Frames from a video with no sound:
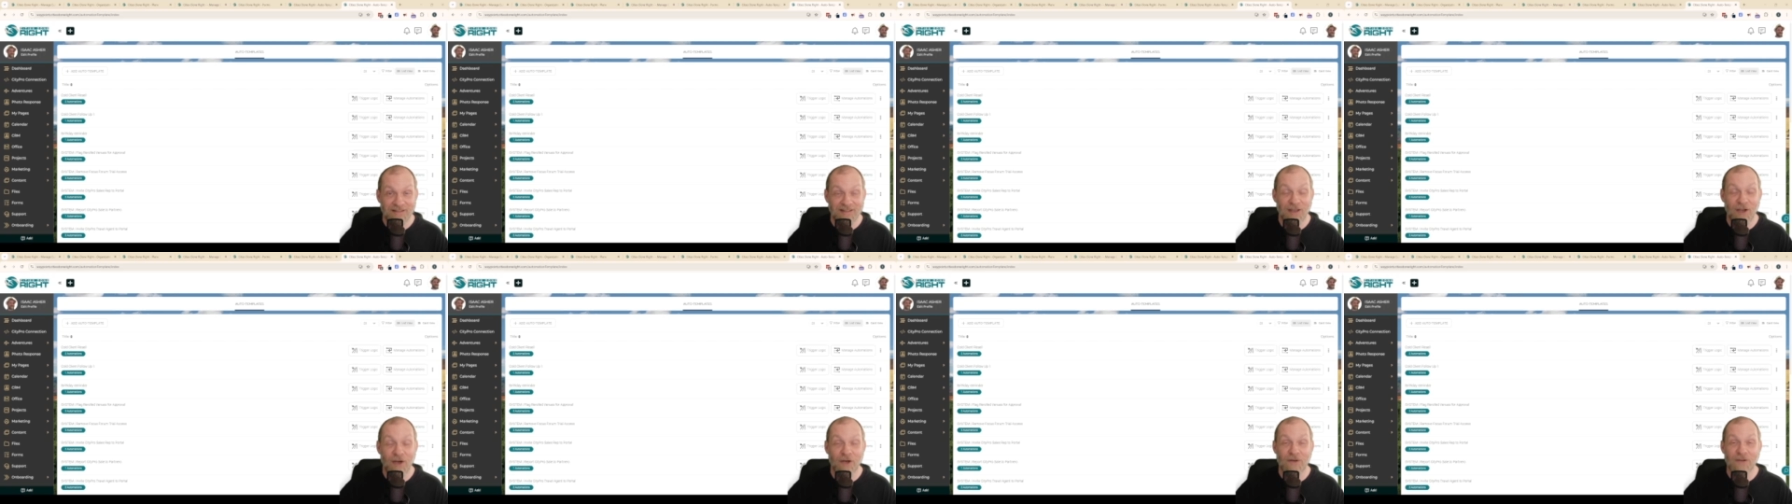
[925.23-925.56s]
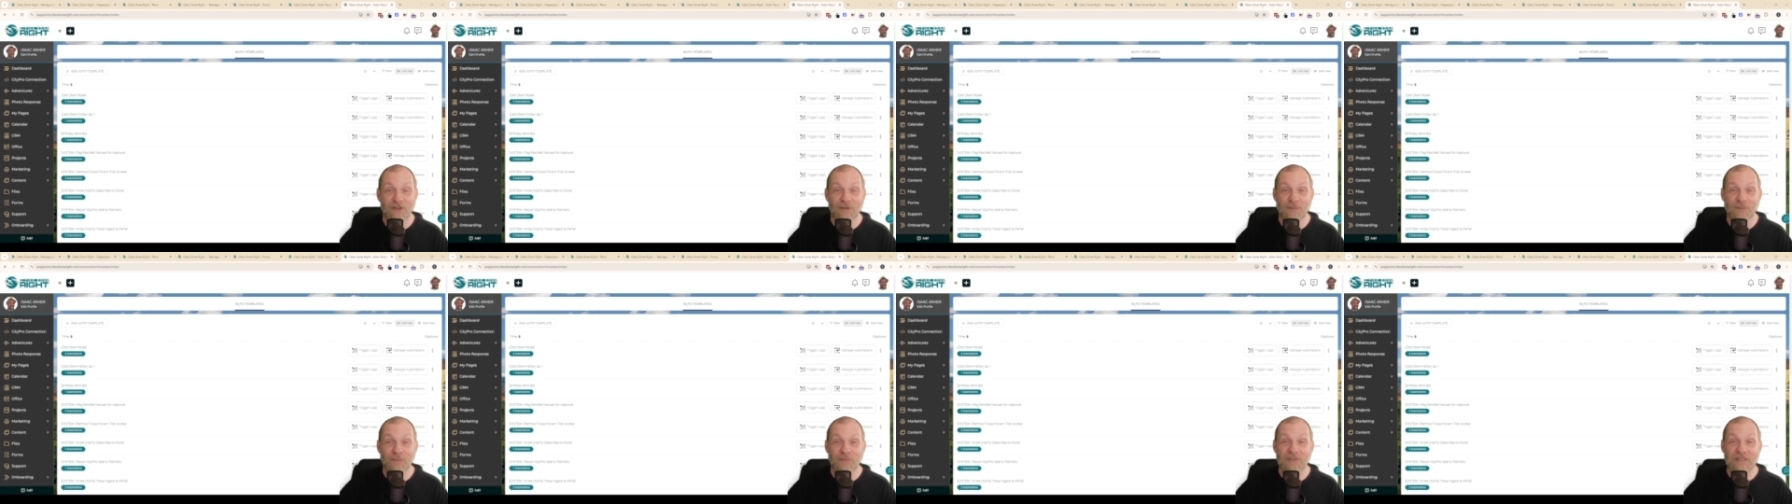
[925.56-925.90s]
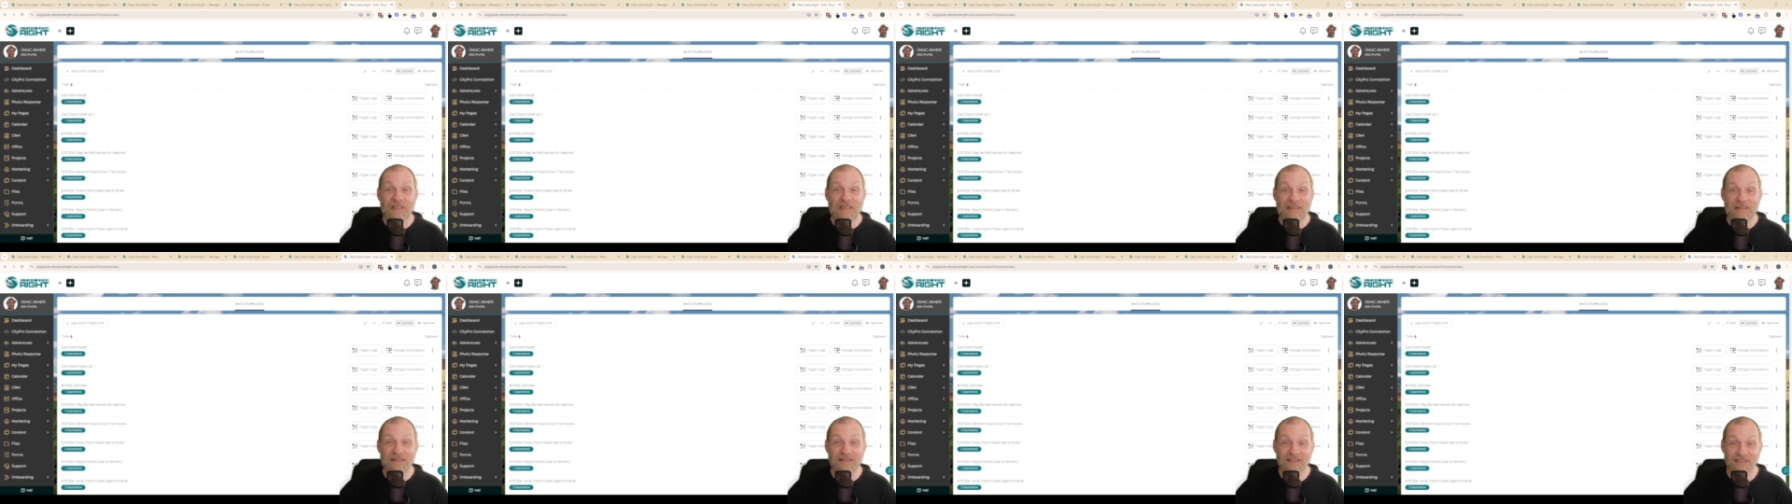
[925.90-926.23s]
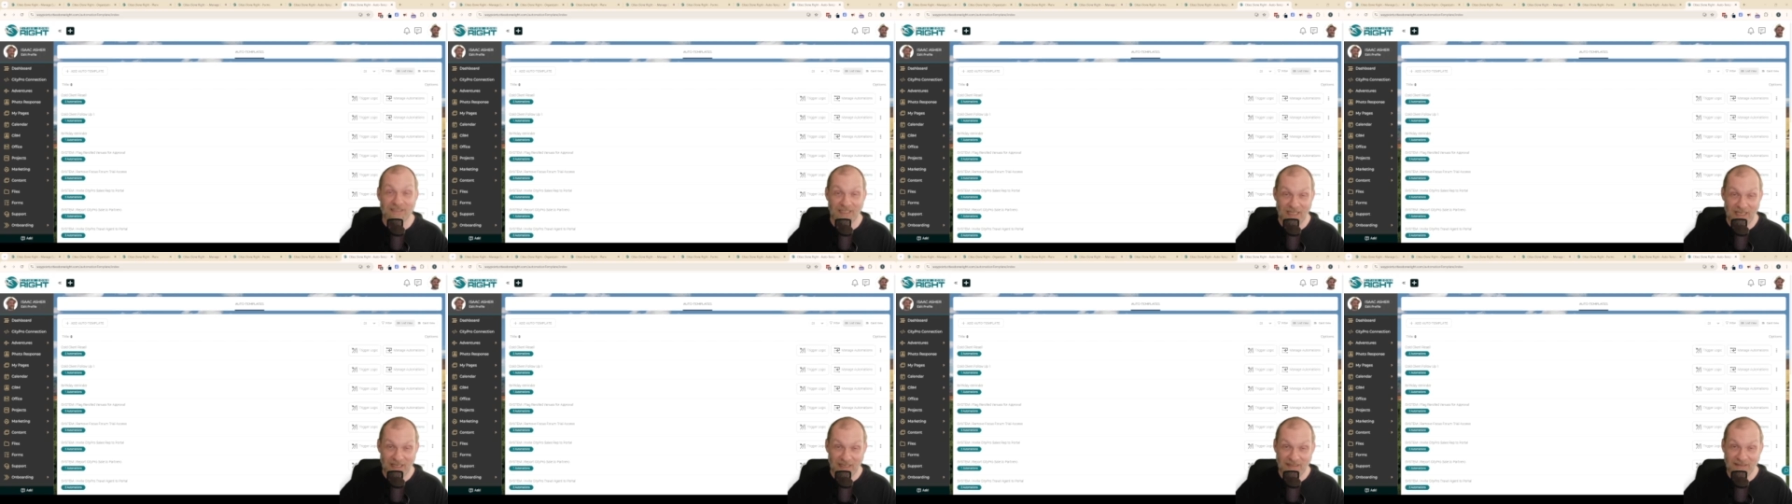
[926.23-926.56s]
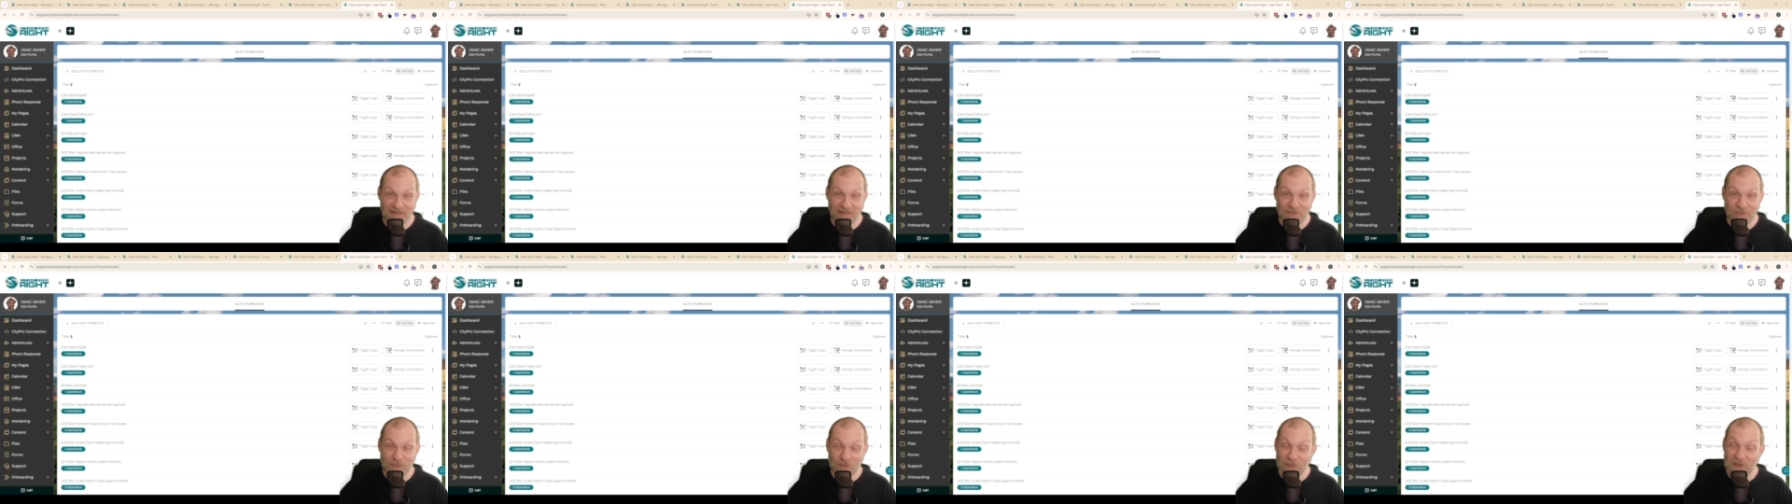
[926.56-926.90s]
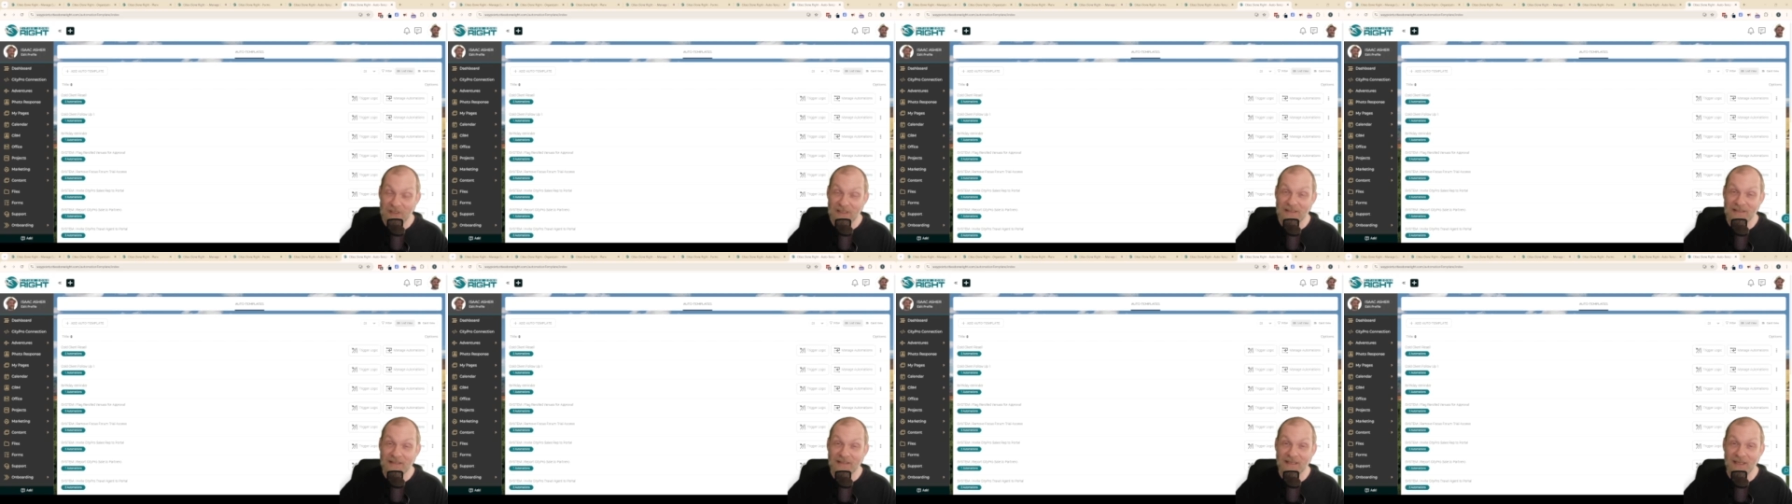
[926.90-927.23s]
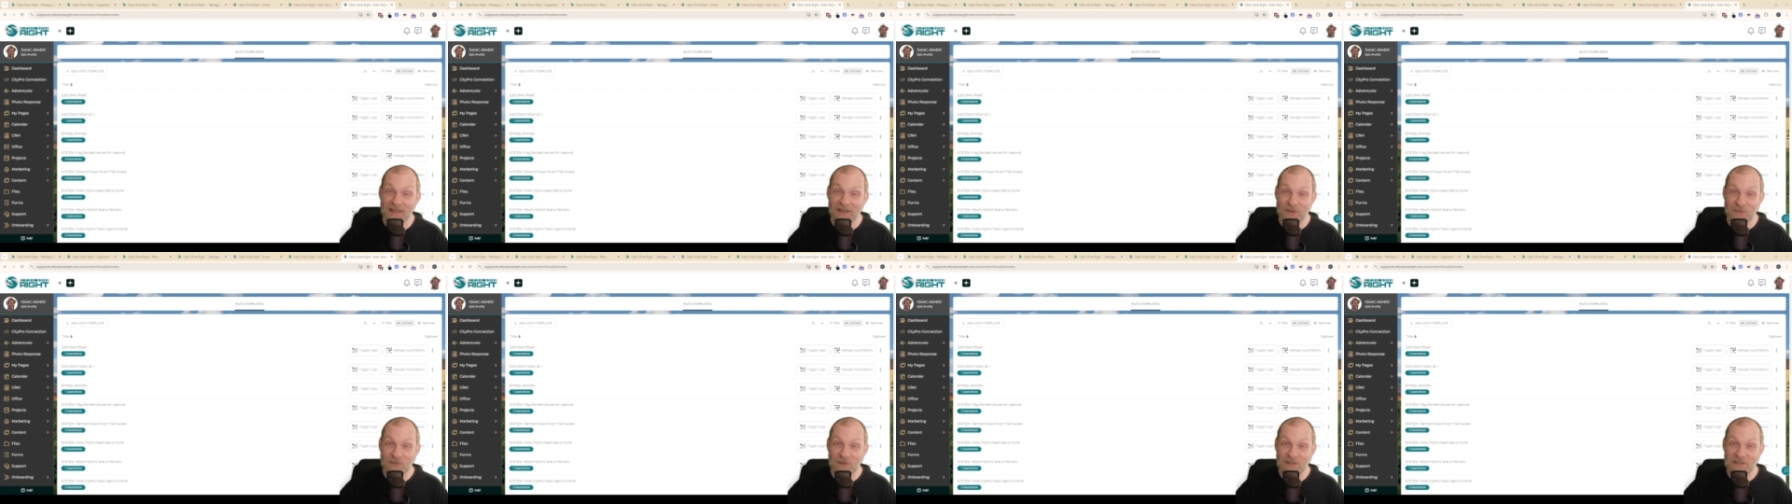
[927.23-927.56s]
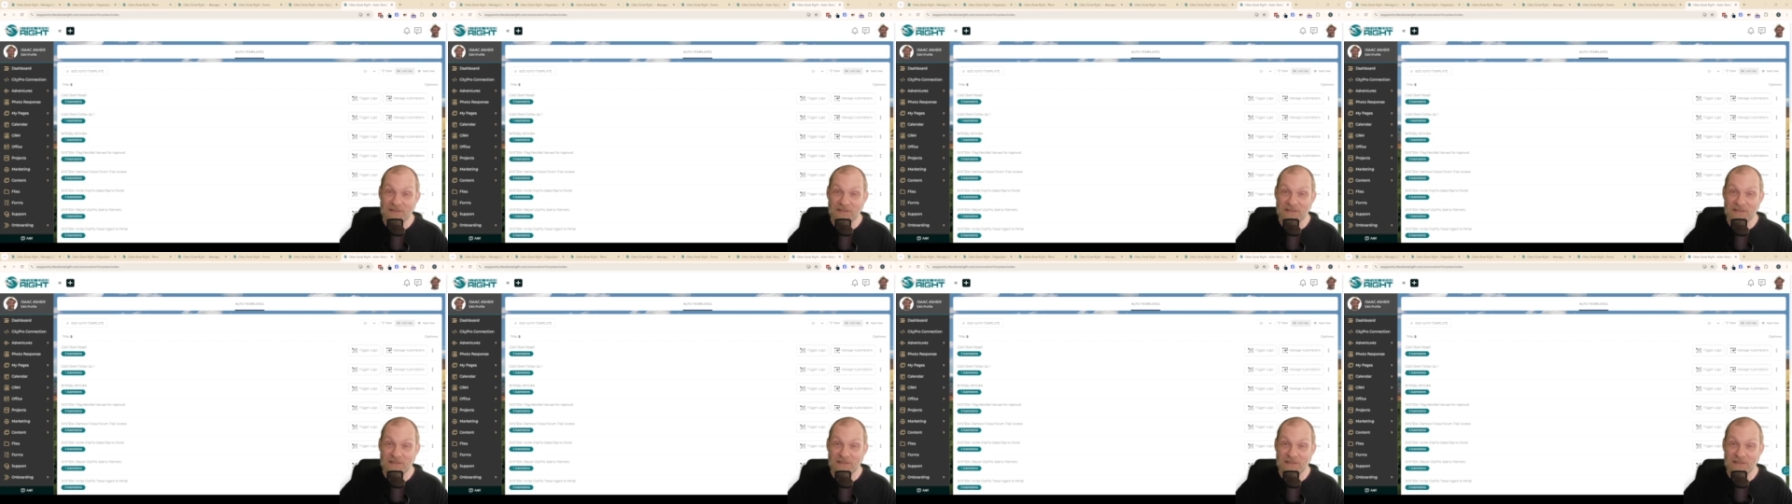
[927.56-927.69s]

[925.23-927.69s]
Our complete client re-engagement